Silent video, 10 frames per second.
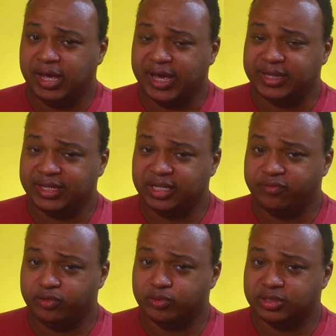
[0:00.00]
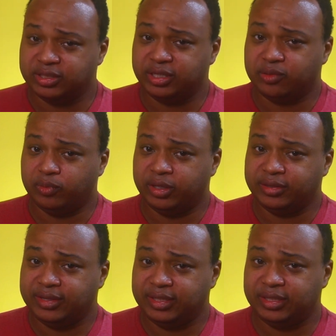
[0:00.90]
I think if you stick
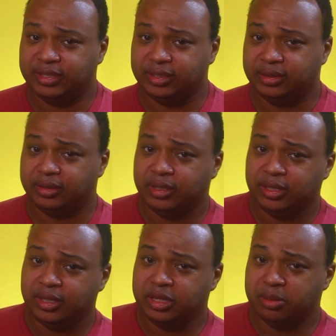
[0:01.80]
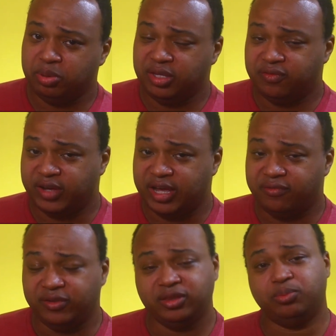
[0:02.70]
with the the B
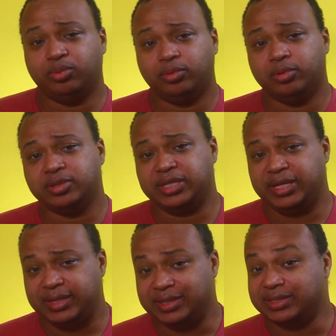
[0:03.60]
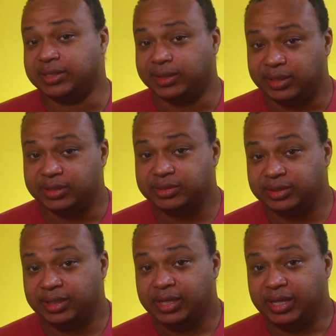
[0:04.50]
five fifty boards in this
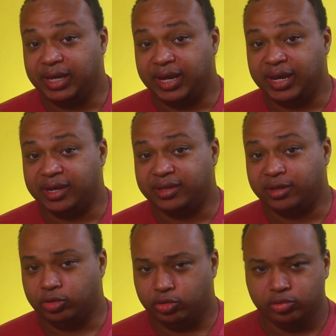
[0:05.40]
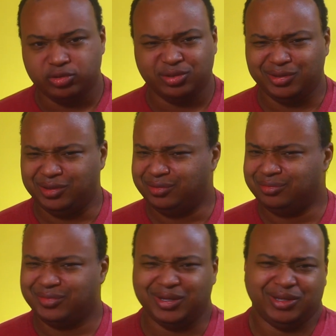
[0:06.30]
list, uh, they're usually
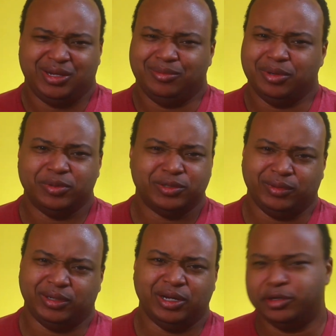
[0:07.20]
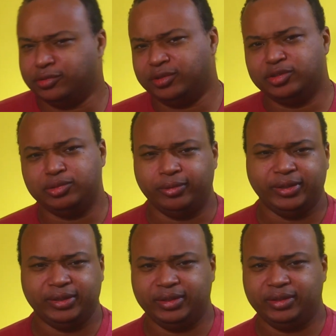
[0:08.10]
uh, anywhere between one hundred
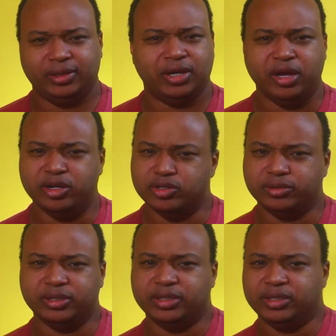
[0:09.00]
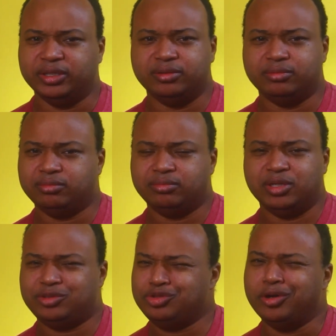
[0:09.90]
twenty dollars, one hundred
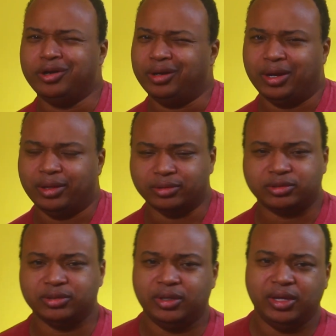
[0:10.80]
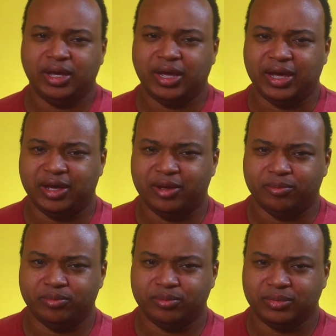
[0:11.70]
dollars, two hundred dollars.
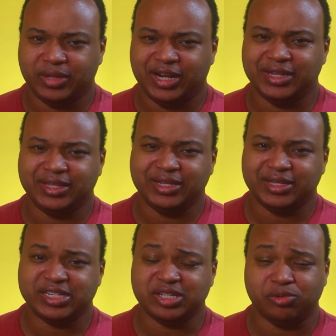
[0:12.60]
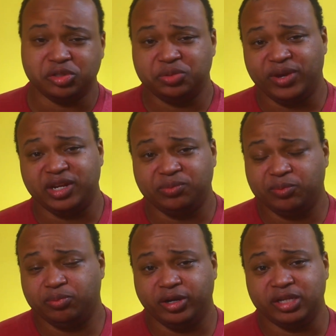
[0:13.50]
Um, And I think that's a
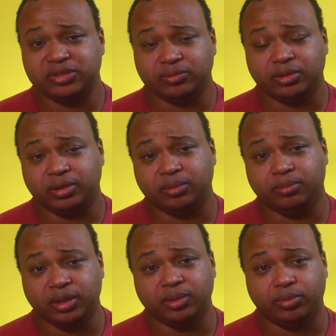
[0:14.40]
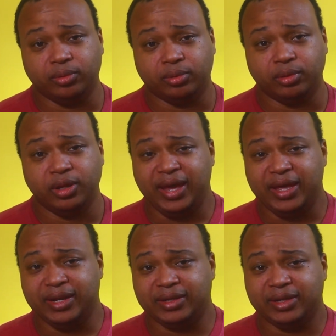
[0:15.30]
respectable price for a good motherboard.
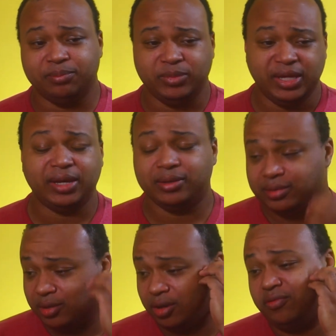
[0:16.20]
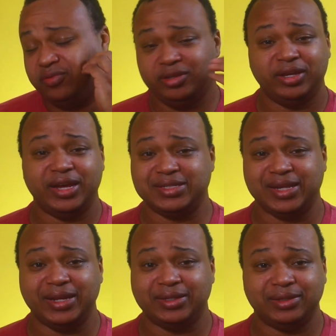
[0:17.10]
And um, yeah, hopefully you guys
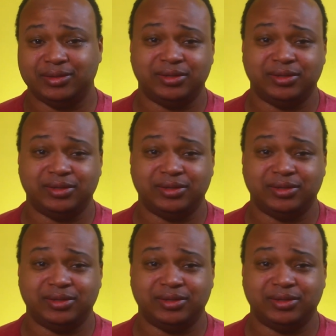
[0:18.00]
liked it.